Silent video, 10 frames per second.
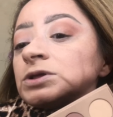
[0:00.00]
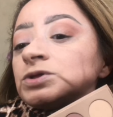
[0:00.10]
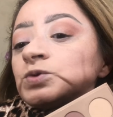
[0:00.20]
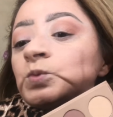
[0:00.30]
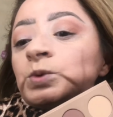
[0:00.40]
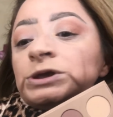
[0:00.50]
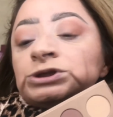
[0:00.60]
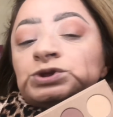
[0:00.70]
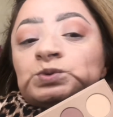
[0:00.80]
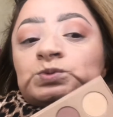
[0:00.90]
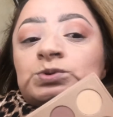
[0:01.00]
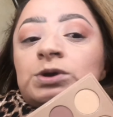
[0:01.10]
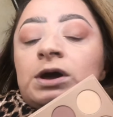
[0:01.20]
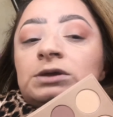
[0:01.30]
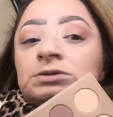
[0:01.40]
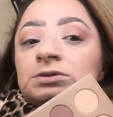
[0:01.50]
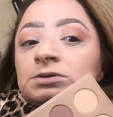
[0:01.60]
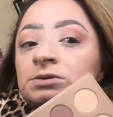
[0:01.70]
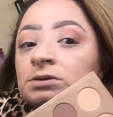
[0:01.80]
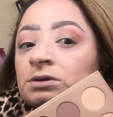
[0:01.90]
we do not
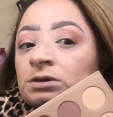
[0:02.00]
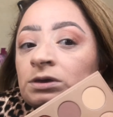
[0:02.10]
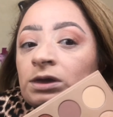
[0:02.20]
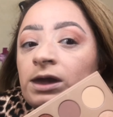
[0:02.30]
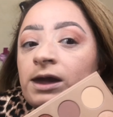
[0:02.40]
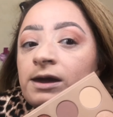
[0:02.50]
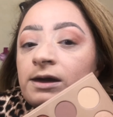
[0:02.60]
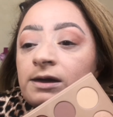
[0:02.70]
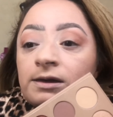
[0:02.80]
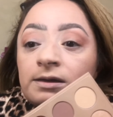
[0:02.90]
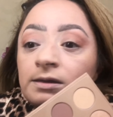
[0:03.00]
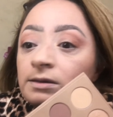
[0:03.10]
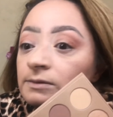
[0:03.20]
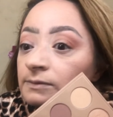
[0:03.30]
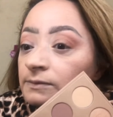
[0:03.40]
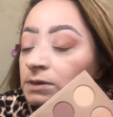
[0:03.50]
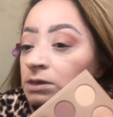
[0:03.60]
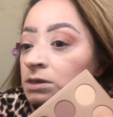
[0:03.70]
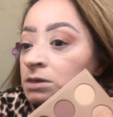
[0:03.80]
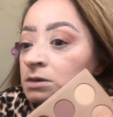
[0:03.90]
have
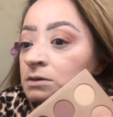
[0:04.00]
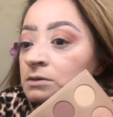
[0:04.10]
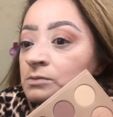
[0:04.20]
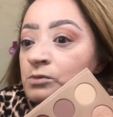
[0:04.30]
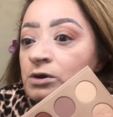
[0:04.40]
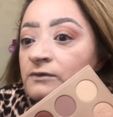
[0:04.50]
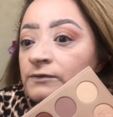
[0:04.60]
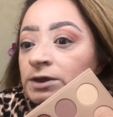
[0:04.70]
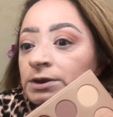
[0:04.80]
more of an